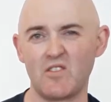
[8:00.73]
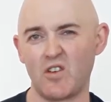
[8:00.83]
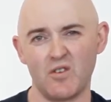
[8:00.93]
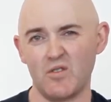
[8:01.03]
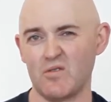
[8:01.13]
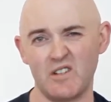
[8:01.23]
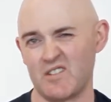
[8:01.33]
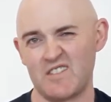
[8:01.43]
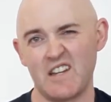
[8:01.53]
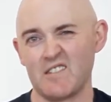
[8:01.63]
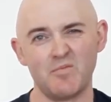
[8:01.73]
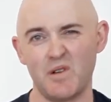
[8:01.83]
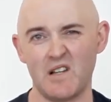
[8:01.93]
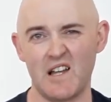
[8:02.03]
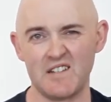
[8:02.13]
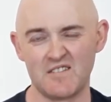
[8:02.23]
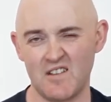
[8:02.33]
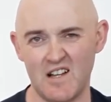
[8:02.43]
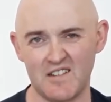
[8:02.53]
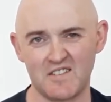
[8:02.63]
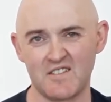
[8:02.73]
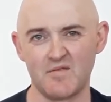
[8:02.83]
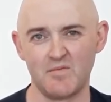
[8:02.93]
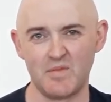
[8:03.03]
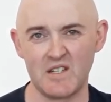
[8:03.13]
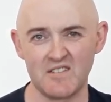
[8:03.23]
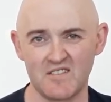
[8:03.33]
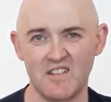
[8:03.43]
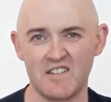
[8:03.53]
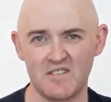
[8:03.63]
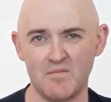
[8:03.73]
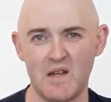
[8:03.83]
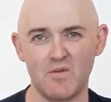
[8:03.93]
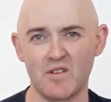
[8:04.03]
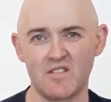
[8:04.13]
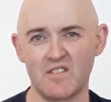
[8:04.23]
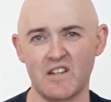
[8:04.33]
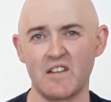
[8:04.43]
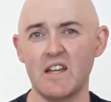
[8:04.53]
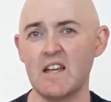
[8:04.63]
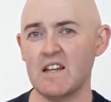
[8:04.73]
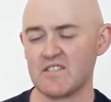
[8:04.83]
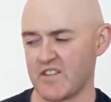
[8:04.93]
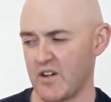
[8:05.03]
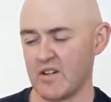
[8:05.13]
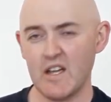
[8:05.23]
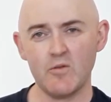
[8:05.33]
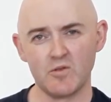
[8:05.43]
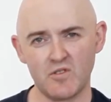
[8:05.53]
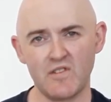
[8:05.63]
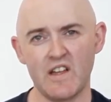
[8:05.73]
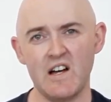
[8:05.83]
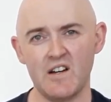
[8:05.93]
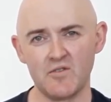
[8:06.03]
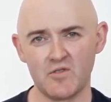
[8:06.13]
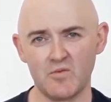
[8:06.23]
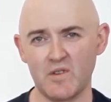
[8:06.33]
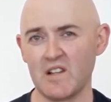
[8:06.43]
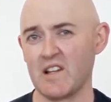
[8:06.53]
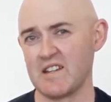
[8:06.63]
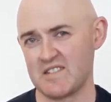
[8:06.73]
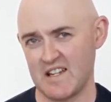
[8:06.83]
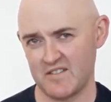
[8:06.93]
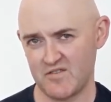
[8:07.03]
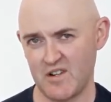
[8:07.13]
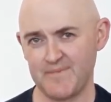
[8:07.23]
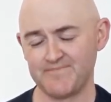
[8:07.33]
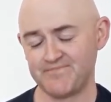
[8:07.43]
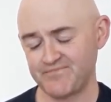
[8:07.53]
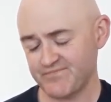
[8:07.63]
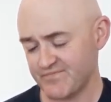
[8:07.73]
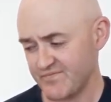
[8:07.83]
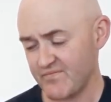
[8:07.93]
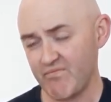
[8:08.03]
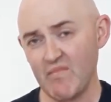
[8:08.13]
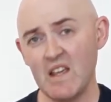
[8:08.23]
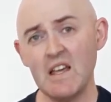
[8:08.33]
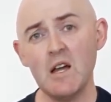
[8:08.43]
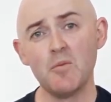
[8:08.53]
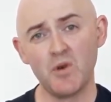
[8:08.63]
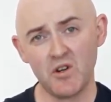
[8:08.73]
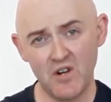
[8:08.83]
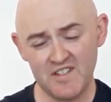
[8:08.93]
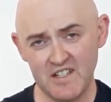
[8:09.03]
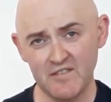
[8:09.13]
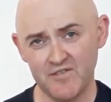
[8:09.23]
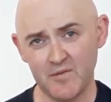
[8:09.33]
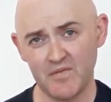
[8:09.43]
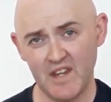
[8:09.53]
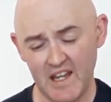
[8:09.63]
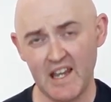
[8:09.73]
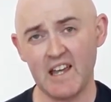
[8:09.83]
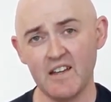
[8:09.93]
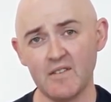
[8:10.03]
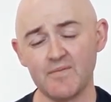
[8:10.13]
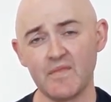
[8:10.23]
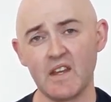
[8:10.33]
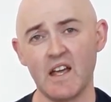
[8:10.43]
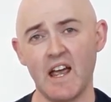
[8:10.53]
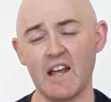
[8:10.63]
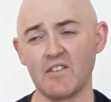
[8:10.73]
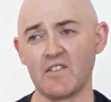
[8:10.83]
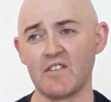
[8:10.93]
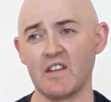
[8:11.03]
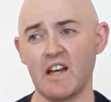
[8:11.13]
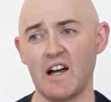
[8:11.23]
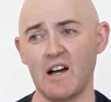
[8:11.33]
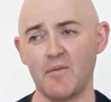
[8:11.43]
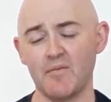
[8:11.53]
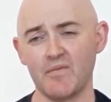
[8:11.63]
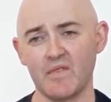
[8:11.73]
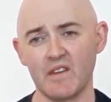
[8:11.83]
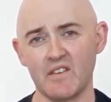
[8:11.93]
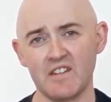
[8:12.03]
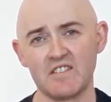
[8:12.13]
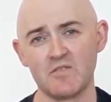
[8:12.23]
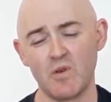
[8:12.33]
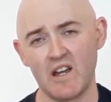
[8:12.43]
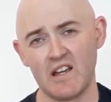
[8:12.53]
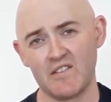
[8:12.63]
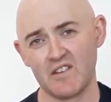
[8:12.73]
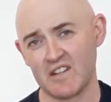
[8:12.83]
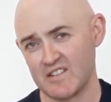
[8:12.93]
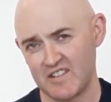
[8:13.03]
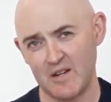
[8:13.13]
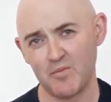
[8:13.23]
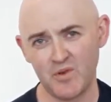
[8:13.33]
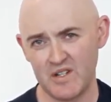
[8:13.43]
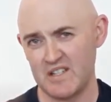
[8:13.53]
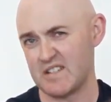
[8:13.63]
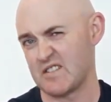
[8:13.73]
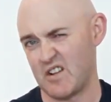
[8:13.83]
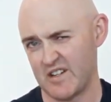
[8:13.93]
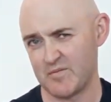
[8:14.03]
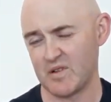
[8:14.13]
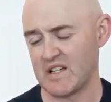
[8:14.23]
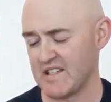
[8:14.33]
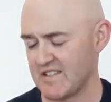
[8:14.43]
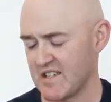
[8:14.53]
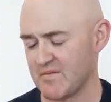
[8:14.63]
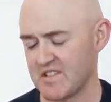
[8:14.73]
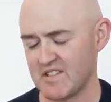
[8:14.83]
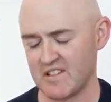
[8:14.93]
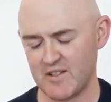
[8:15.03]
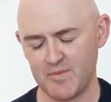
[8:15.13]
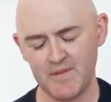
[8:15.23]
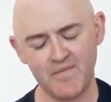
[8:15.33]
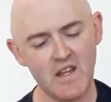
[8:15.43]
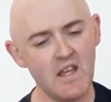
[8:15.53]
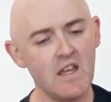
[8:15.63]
2, the second Pilates class, beginners class in mat work. Okay, so we'll do the 100 with the legs out straight. Progressing from there, and this is where the contemporary side of Pilates comes in a little bit,